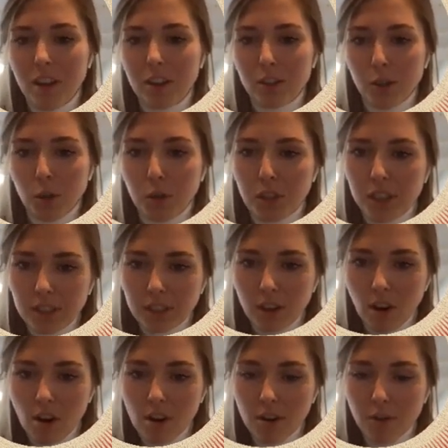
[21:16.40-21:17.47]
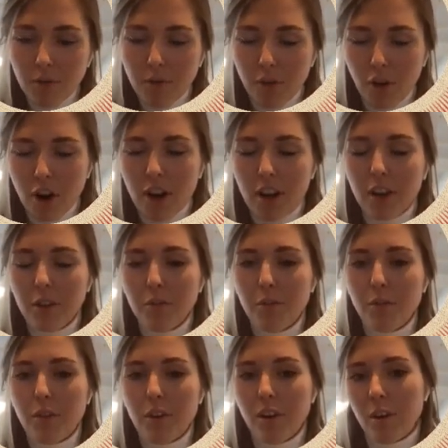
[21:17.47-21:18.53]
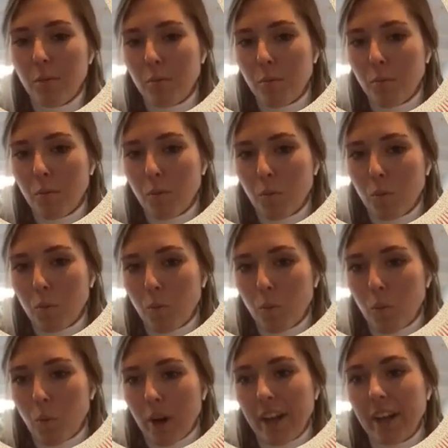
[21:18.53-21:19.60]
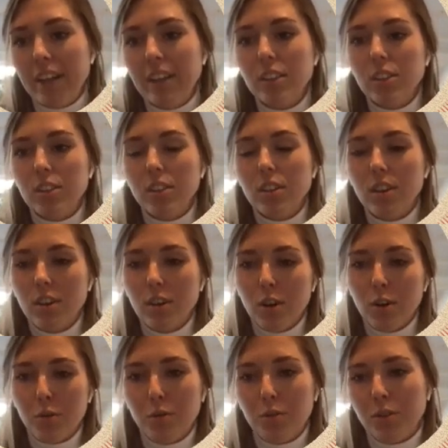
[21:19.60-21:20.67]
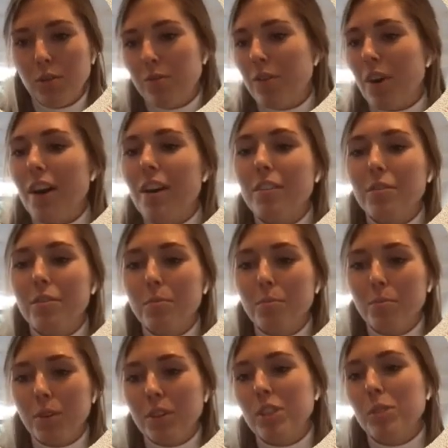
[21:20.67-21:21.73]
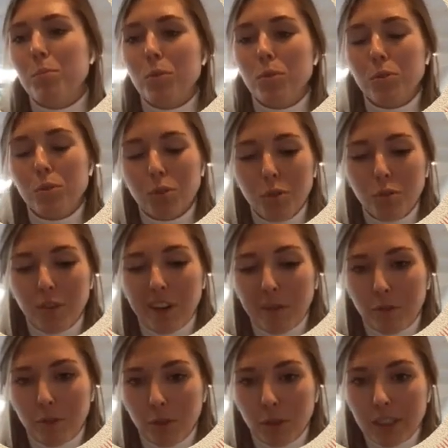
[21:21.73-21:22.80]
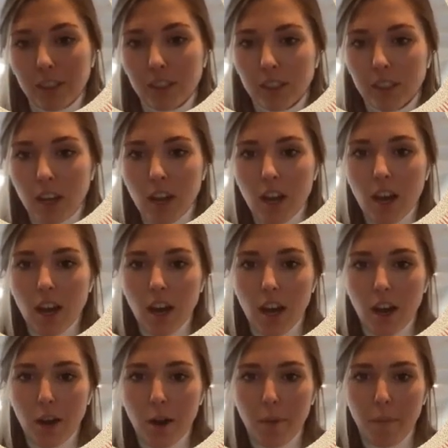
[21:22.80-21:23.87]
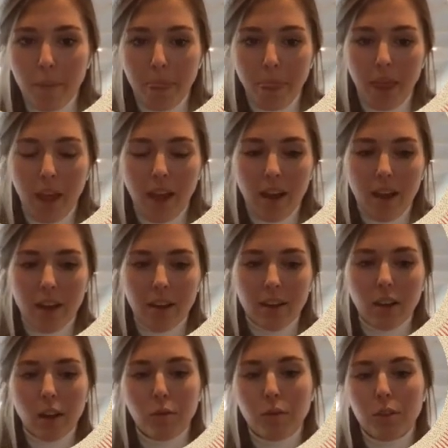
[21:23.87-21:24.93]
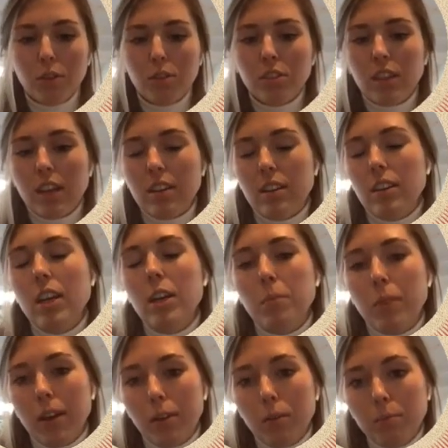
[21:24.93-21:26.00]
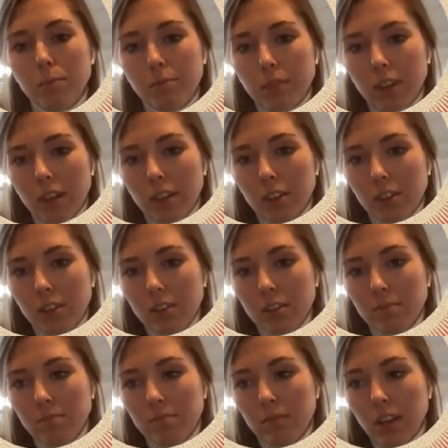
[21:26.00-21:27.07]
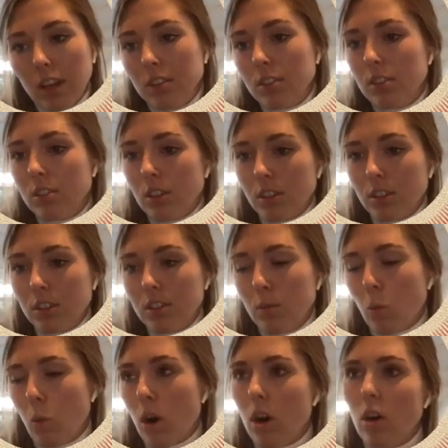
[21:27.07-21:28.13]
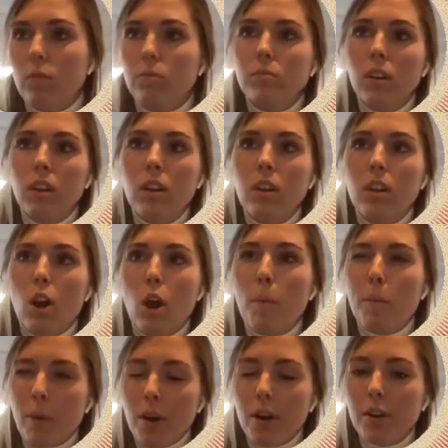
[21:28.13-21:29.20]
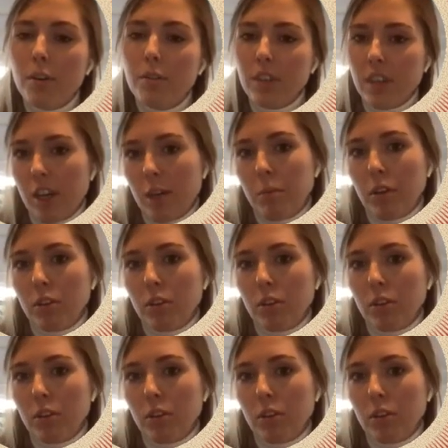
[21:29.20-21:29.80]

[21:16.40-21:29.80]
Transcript: So these are the 5 ways of the 5 principles of influence. And if you send an email, it's just, well, a part of the email.